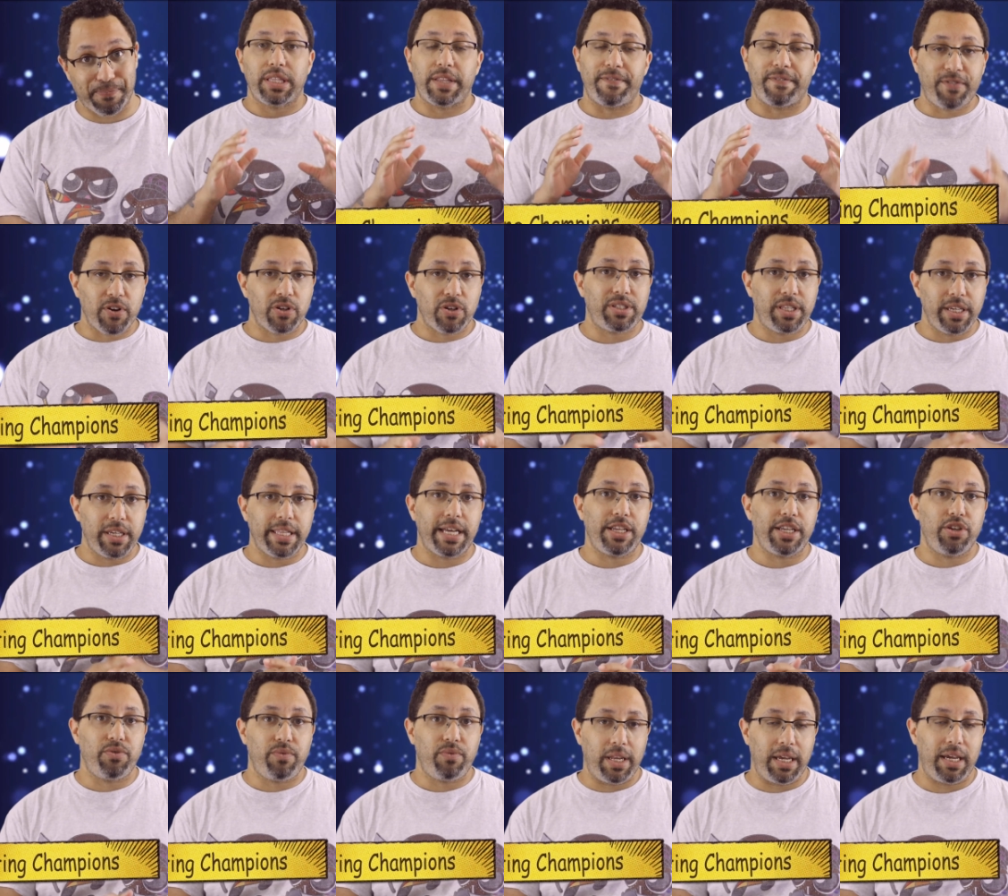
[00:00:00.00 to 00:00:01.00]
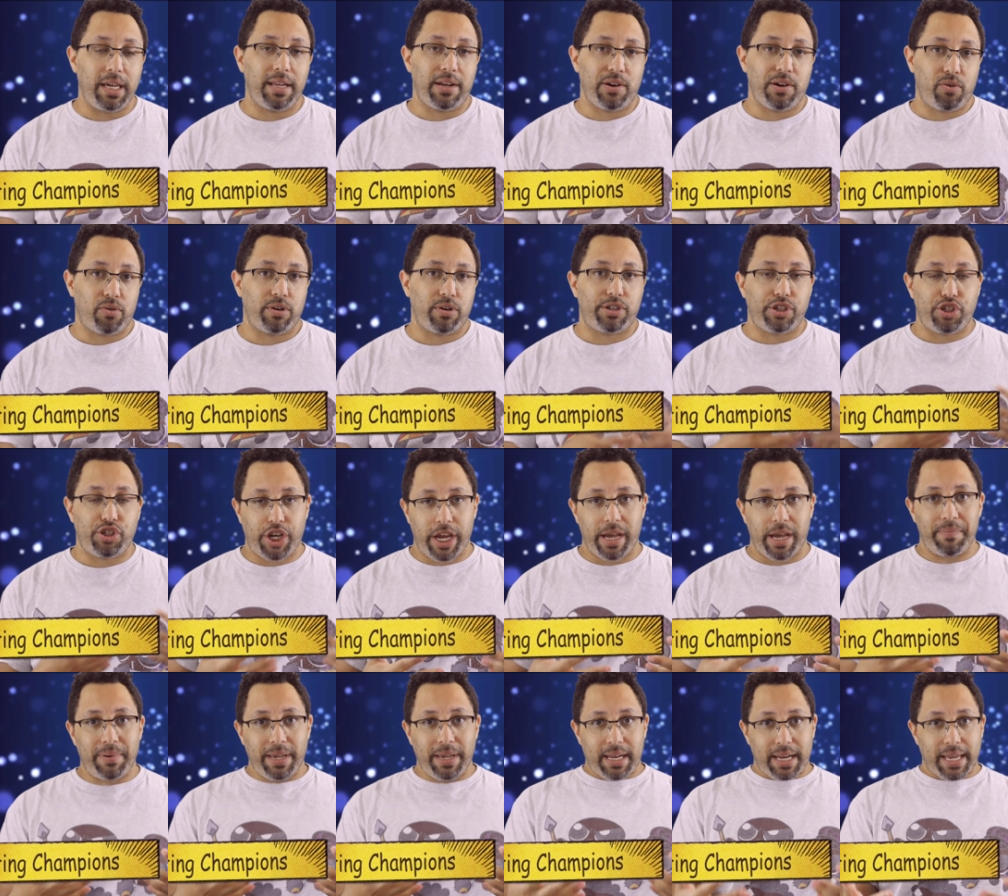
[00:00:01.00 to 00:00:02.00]
The first thing that you need in order to
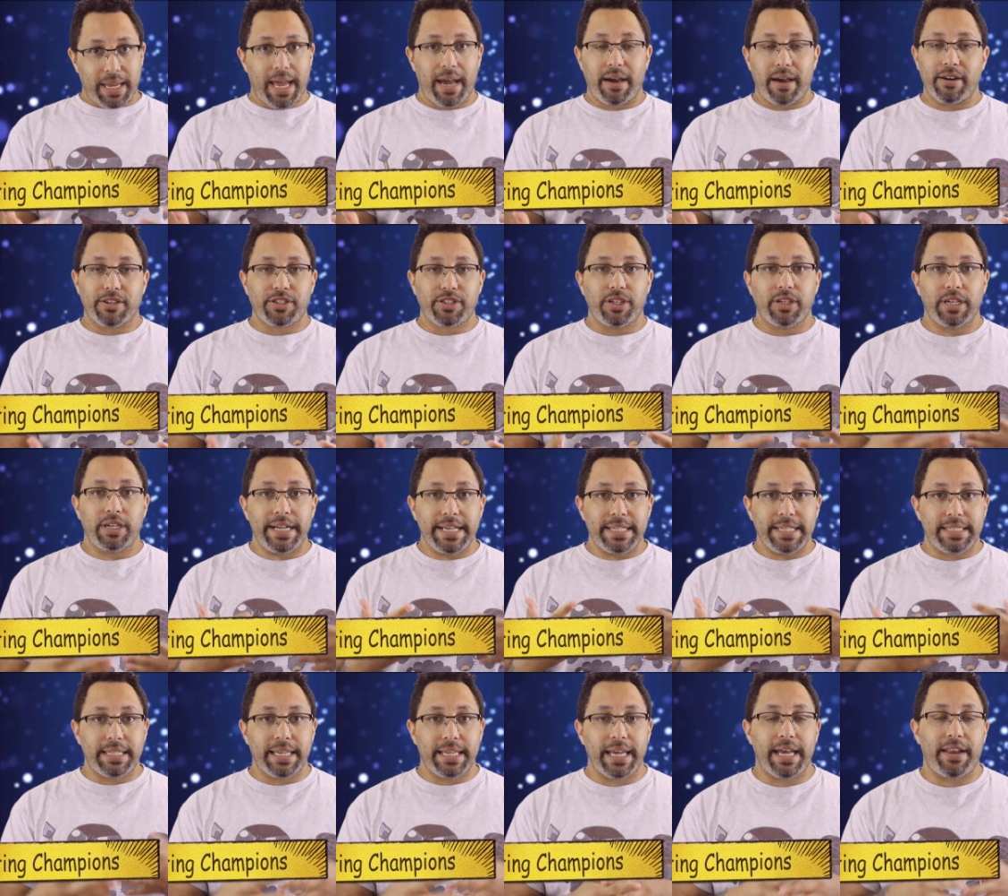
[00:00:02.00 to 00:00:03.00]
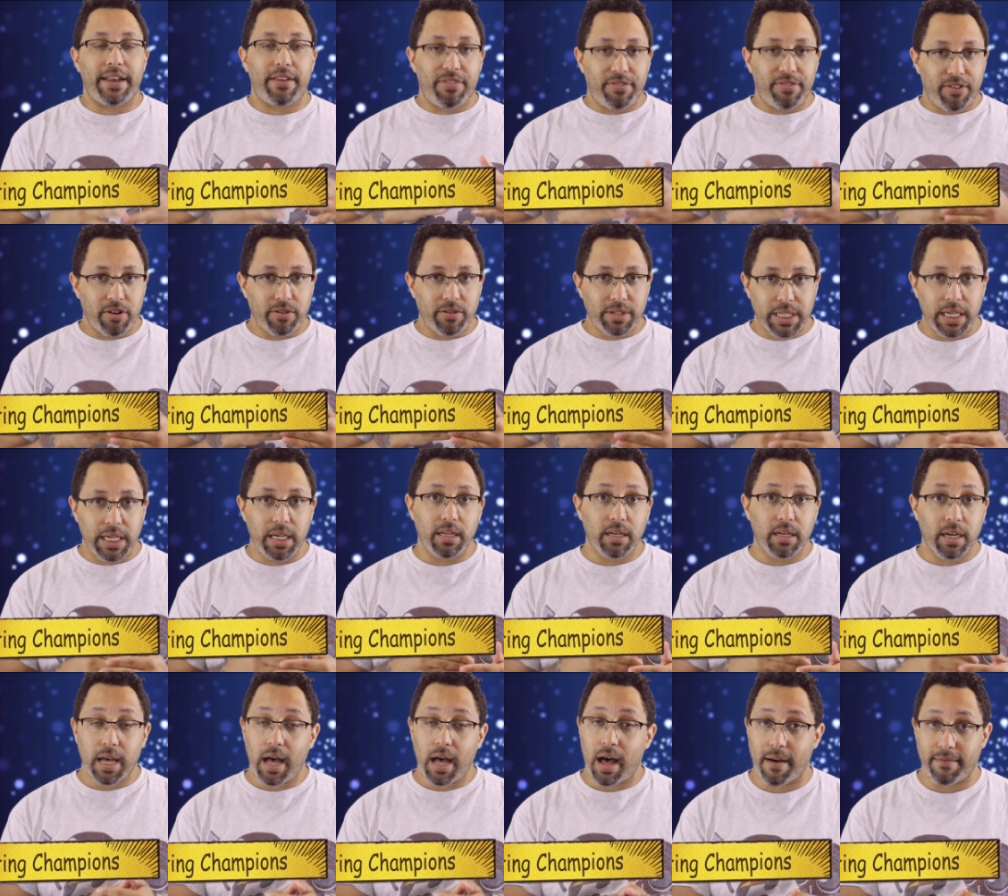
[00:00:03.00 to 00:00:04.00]
champion a character is to get
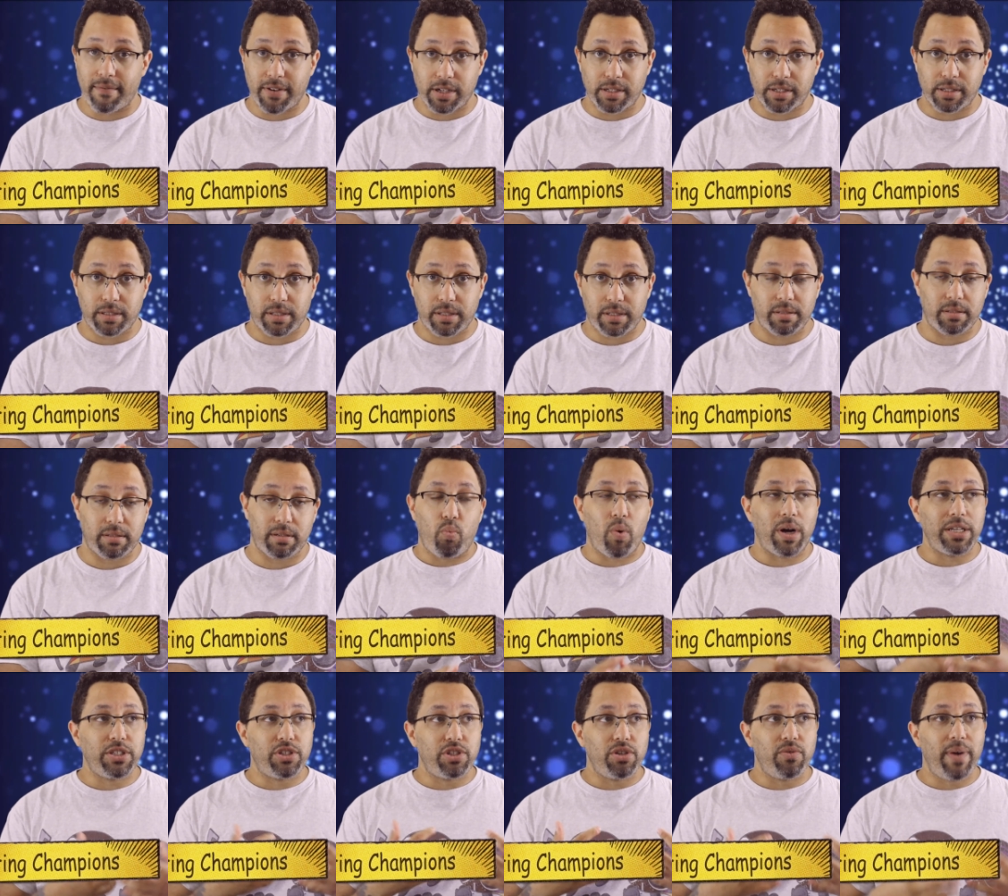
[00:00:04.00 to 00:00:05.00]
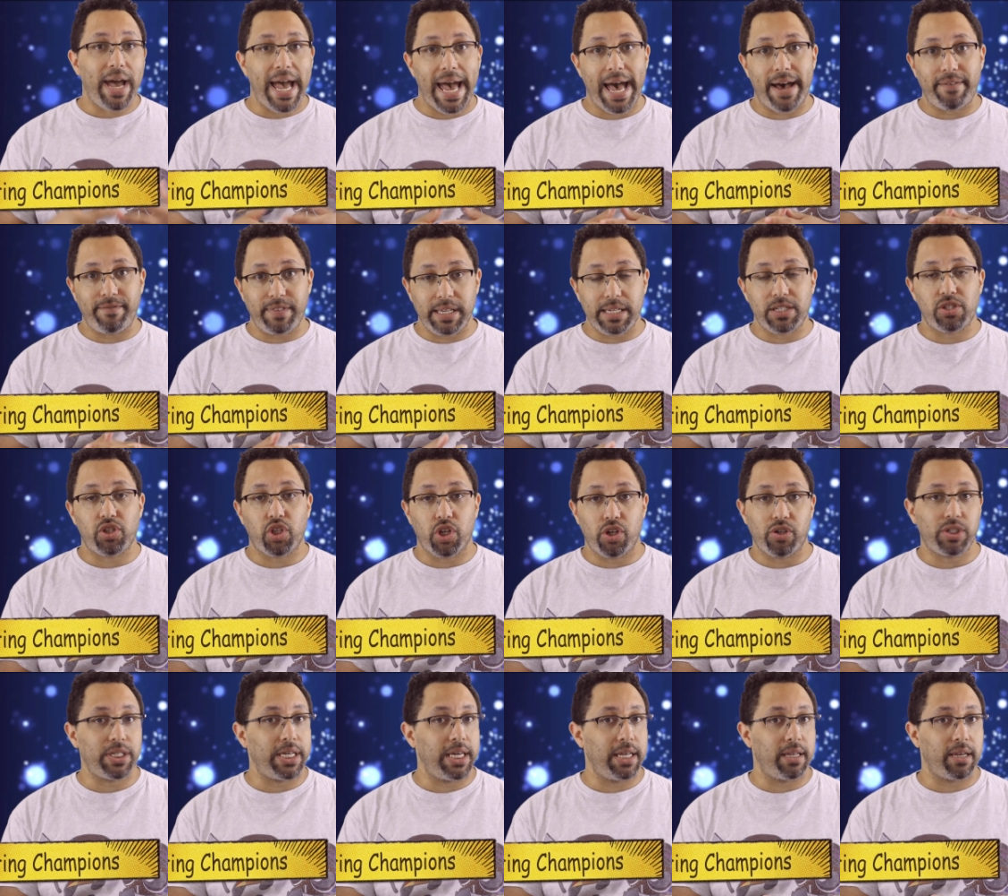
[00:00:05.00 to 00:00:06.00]
13 covers. Once you have these
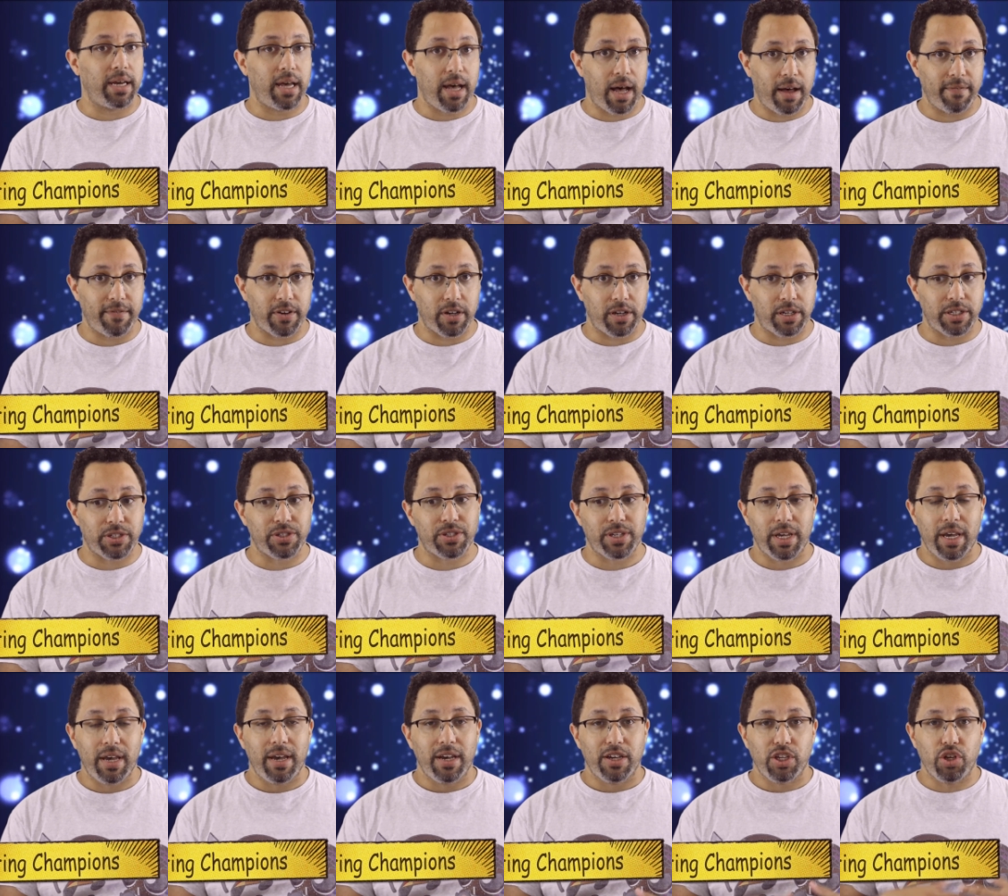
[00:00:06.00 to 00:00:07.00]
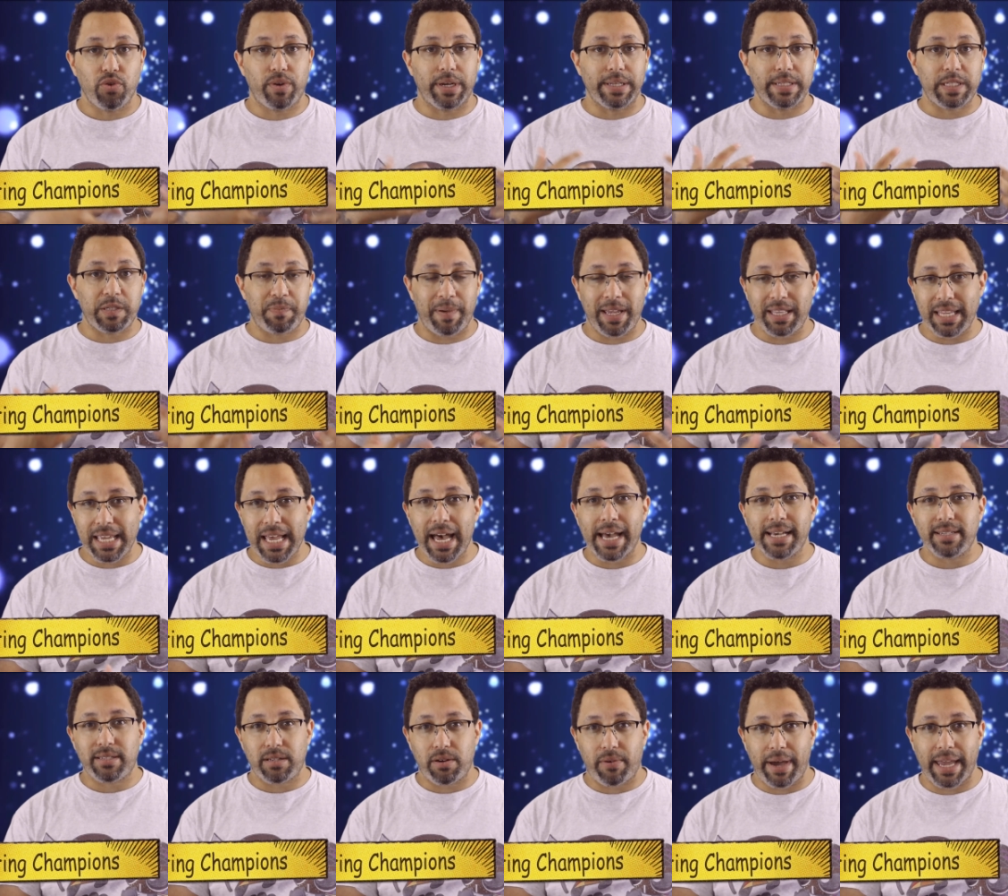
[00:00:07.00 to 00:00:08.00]
13 covers, you can spin the
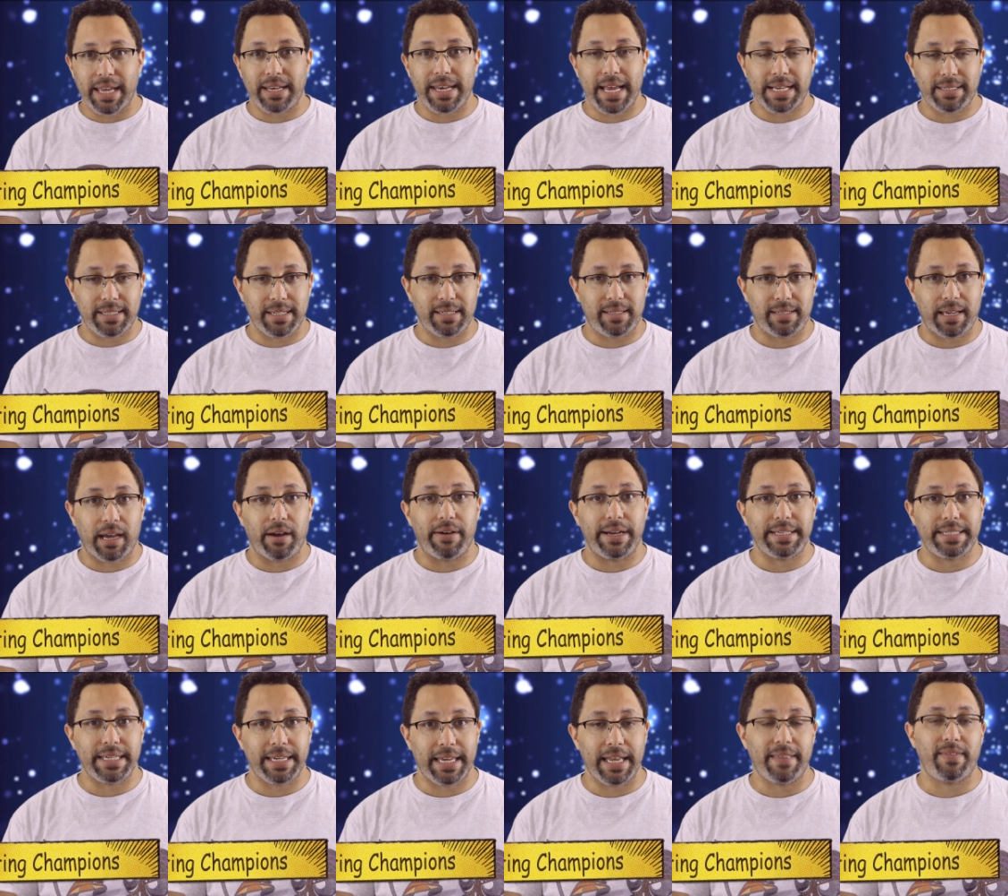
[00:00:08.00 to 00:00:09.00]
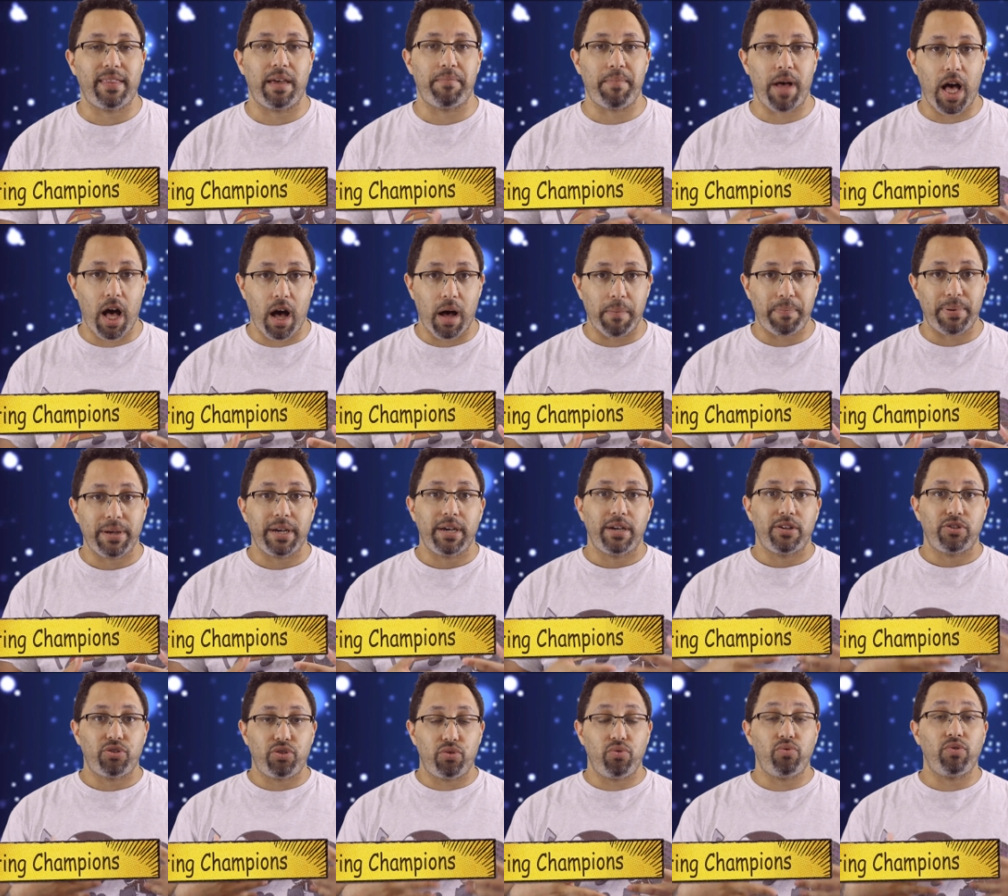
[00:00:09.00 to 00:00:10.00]
ISO 8 necessary to get them up
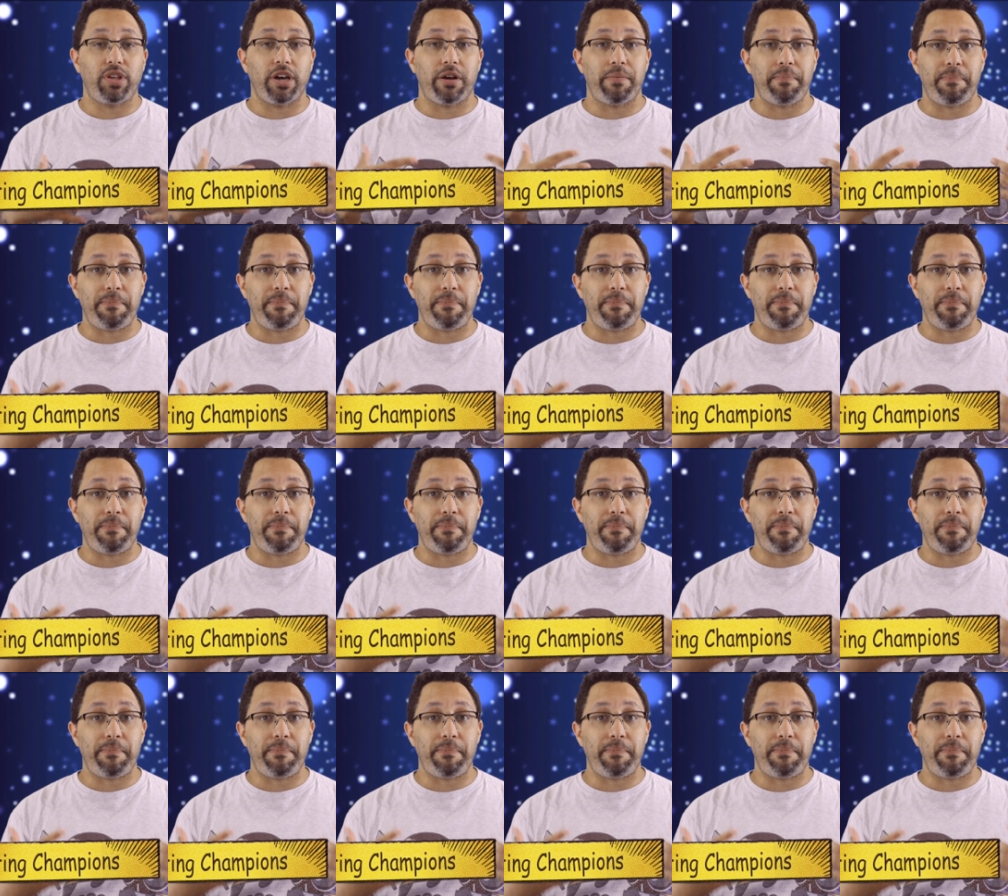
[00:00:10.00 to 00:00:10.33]
to their